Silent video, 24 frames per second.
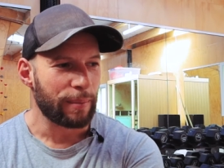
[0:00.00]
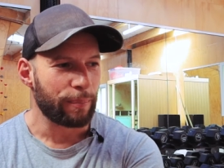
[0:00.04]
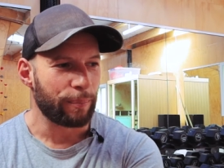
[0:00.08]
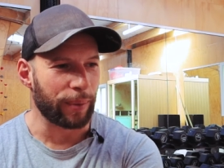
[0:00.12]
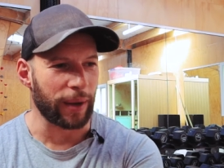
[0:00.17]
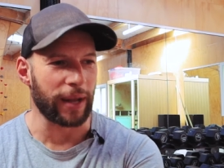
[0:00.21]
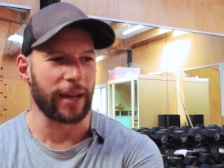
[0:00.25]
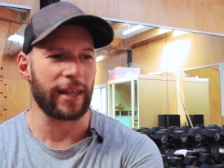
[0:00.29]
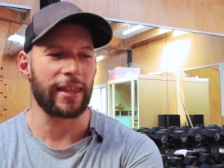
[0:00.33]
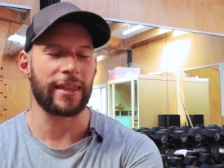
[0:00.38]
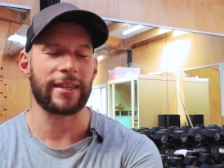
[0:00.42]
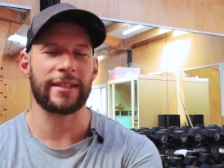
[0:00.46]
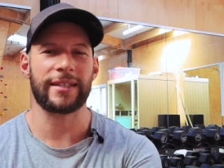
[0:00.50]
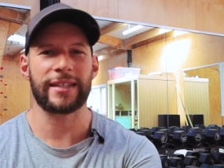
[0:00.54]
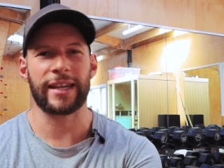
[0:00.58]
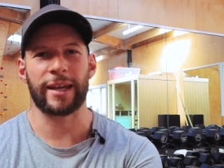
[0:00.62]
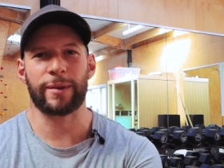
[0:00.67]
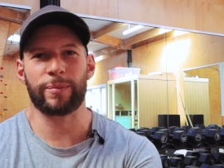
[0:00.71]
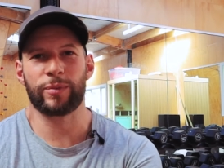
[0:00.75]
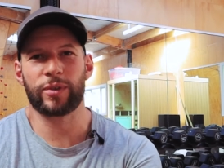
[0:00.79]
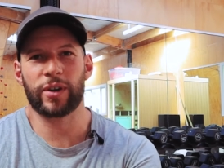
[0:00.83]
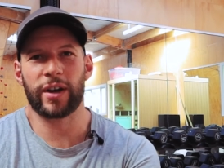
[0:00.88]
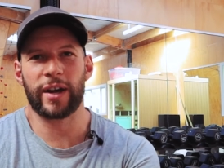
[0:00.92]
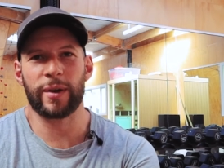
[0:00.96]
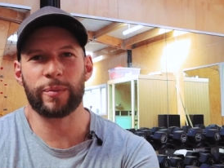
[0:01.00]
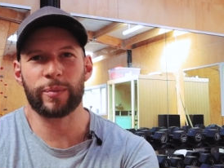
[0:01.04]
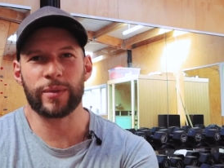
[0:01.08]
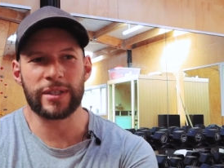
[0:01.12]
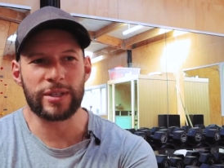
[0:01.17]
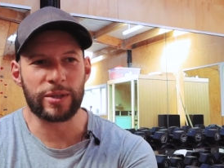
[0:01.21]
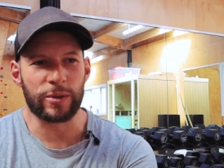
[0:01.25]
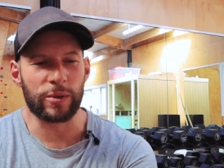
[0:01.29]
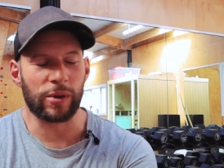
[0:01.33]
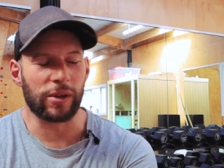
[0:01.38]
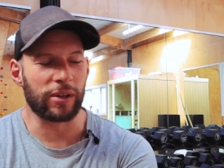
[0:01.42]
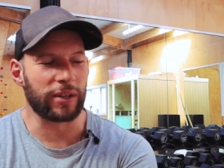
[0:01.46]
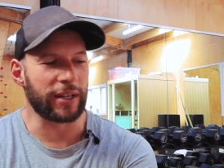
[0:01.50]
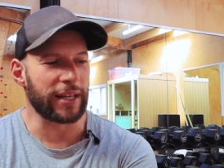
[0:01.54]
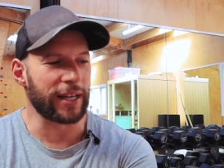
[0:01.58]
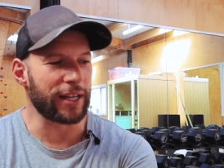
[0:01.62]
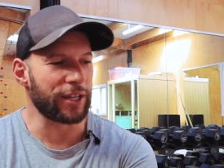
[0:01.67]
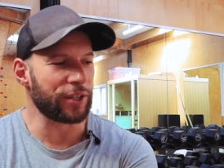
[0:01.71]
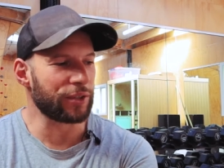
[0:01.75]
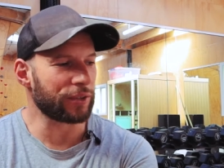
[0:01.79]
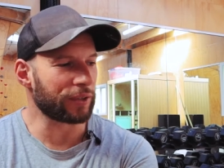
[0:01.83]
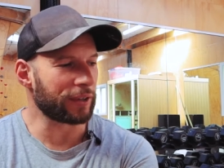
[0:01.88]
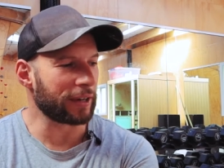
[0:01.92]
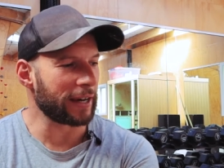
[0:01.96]
But at the same time, we're still on
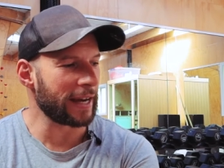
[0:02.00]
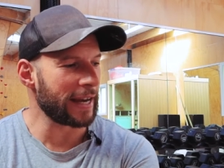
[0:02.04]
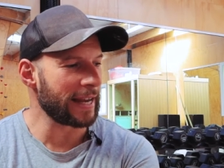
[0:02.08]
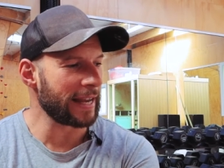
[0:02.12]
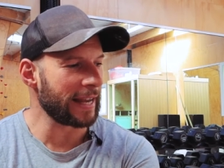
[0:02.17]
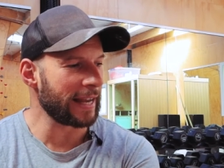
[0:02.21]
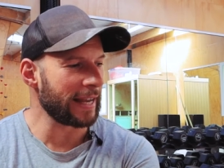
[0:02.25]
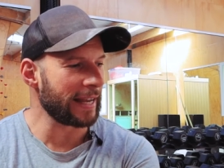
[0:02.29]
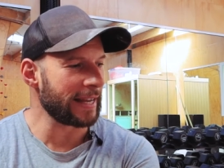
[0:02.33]
edge, right?